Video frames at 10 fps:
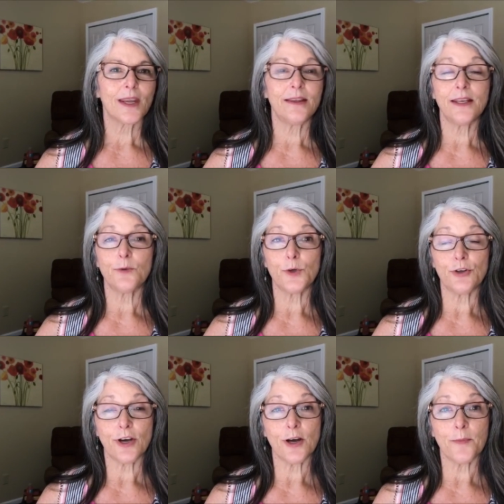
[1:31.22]
and then when
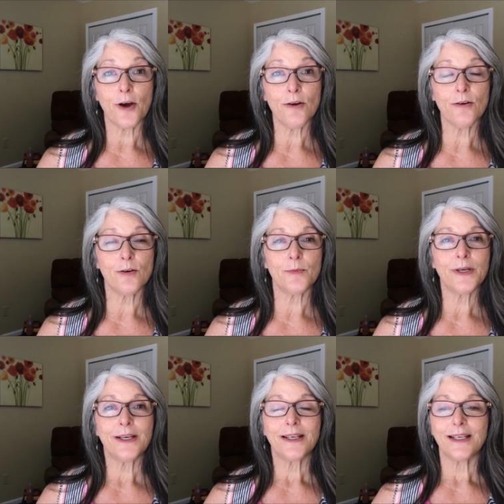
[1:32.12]
you come home,
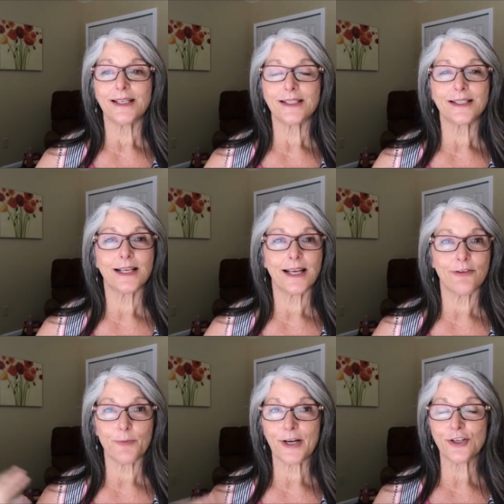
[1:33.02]
it's
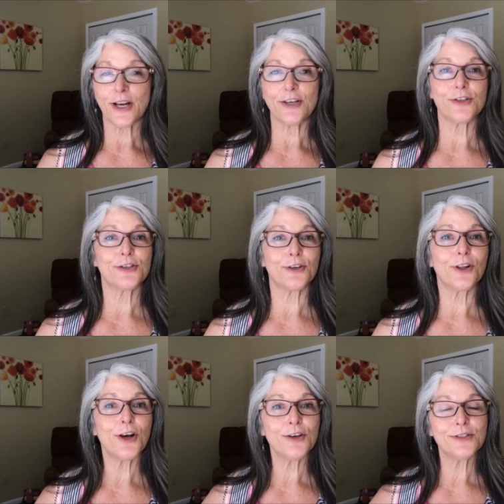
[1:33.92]
everybody changes their
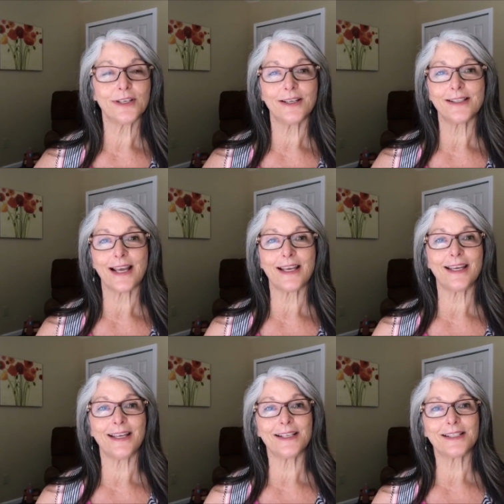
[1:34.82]
clothes and it's
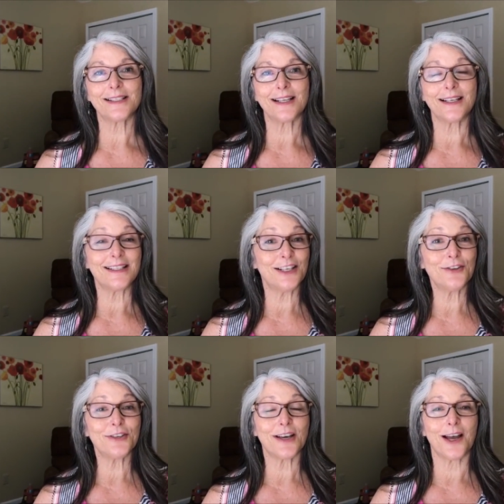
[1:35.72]
it's uh,
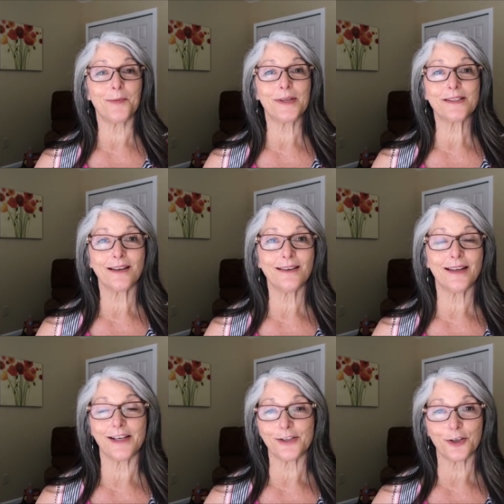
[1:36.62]
dinner time. It's
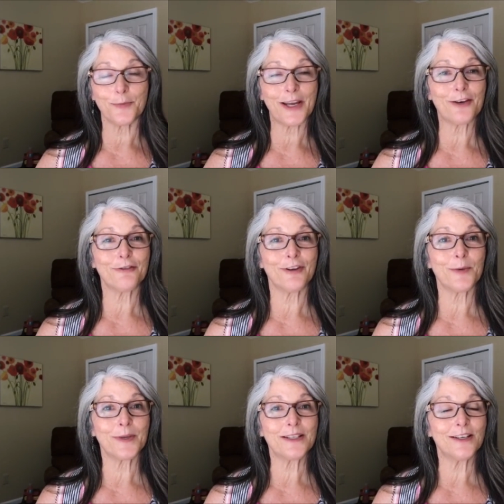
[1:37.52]
Sunday, so you make your
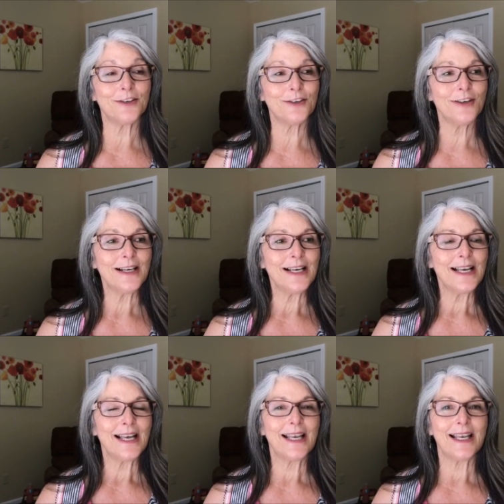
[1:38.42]
family dinner,
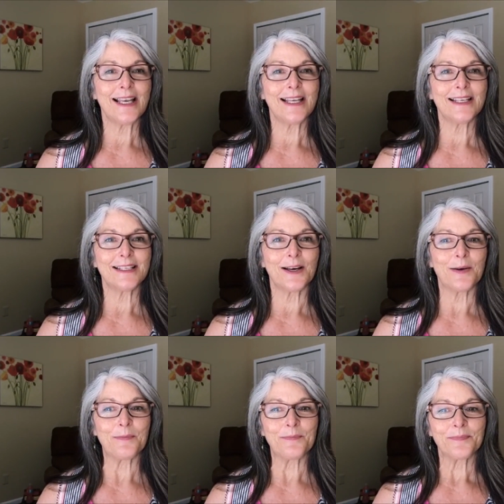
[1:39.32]
and
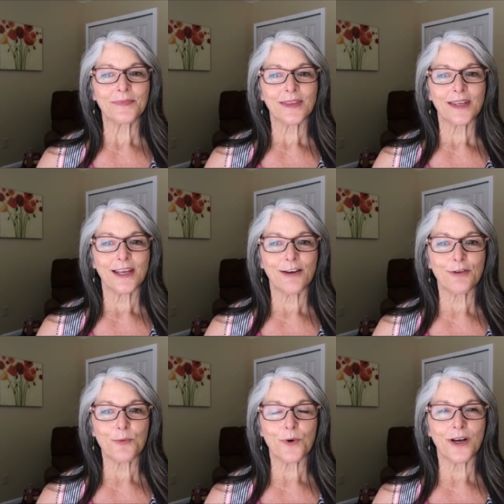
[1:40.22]
um,
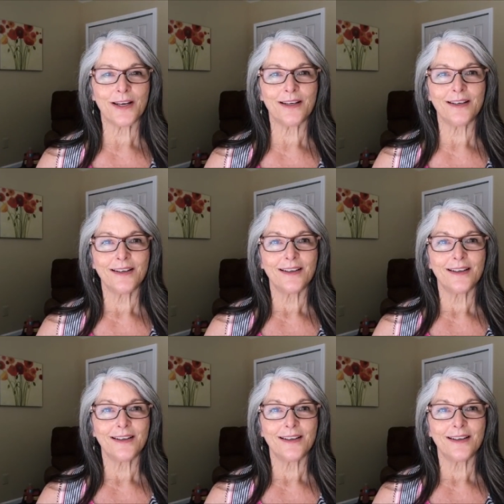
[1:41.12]
everyone